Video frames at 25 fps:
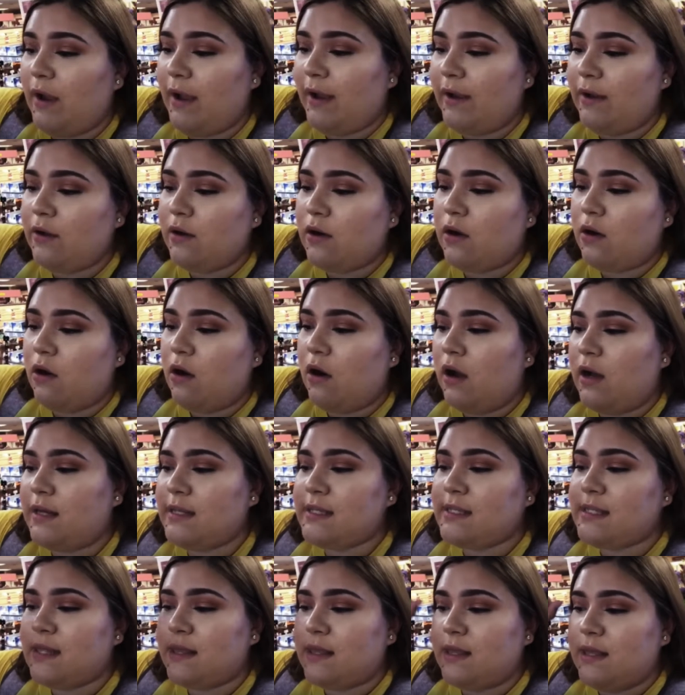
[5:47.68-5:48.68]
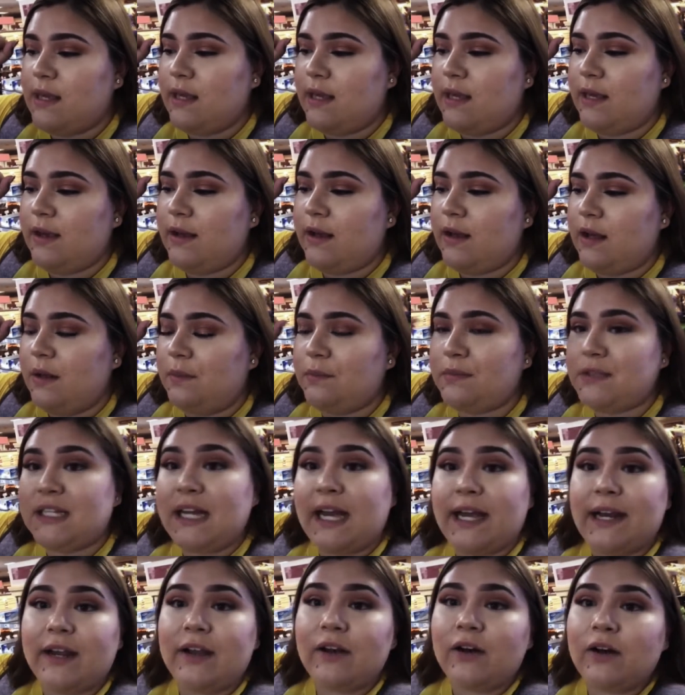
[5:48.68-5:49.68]
right across the um,
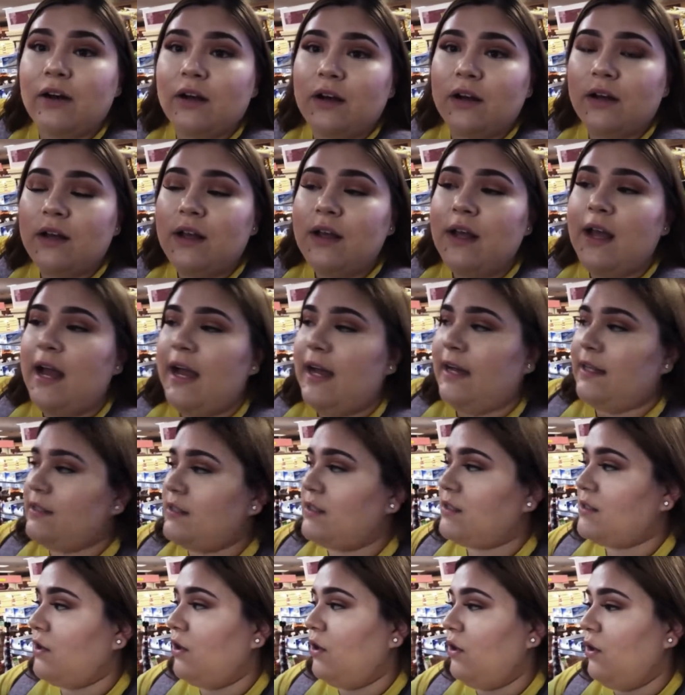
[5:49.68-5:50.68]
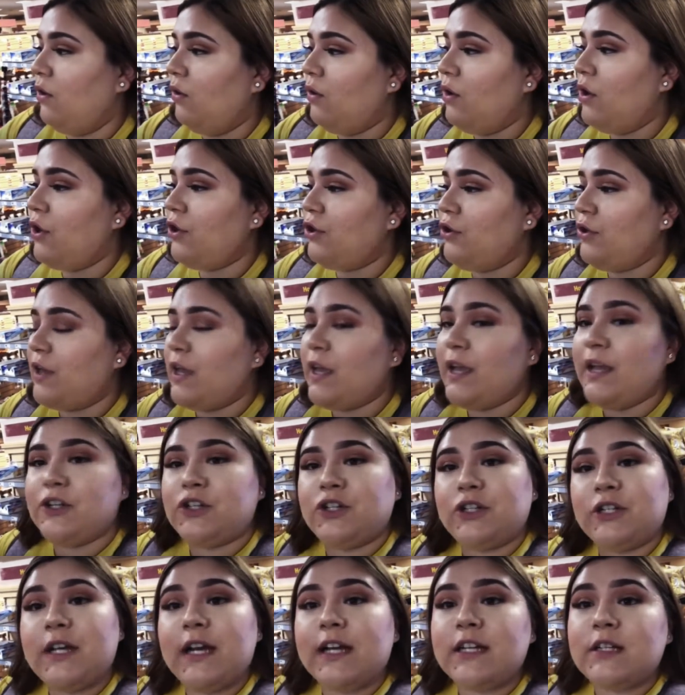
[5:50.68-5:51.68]
dining hall, and so you can get
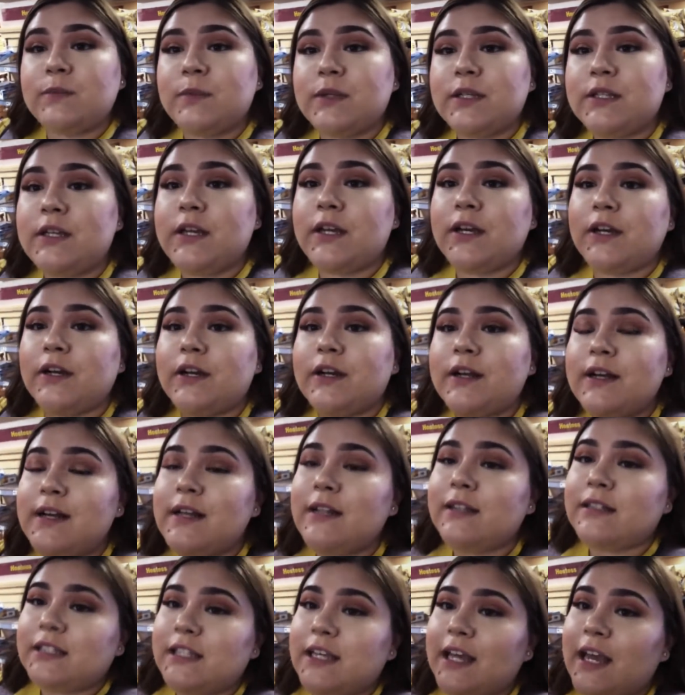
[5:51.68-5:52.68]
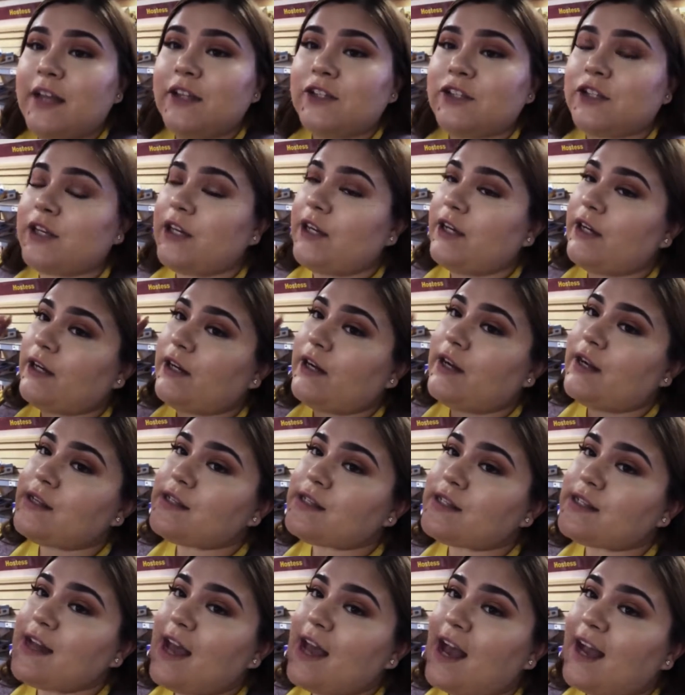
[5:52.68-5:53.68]
your textbooks here, D H gear,
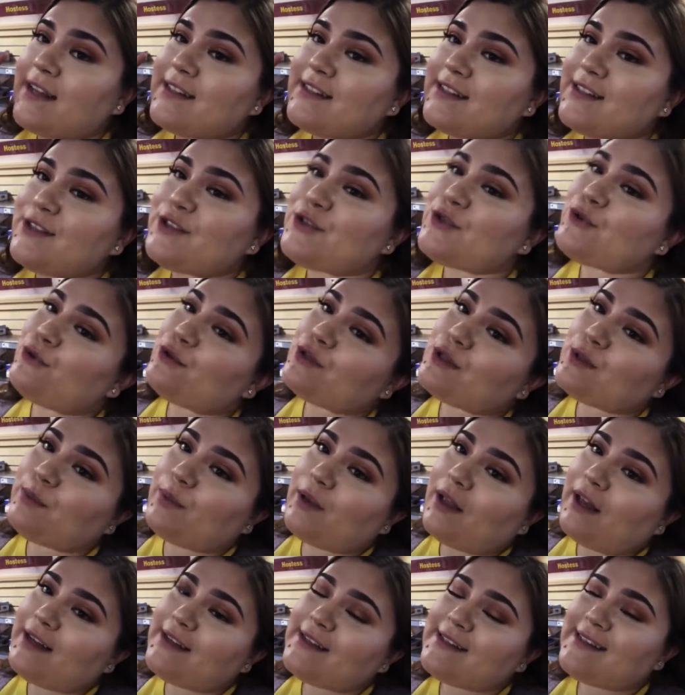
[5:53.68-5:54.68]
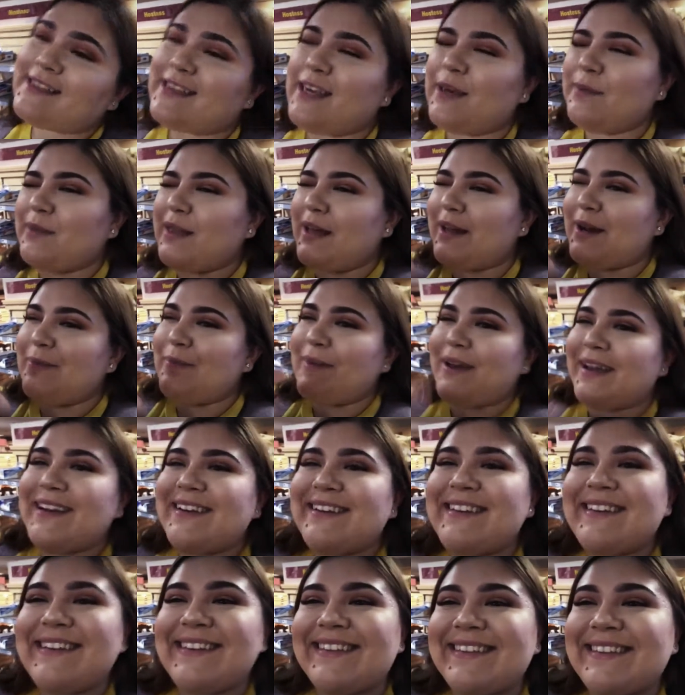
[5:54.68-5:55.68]
snacks, and school supplies. Keep that in mind.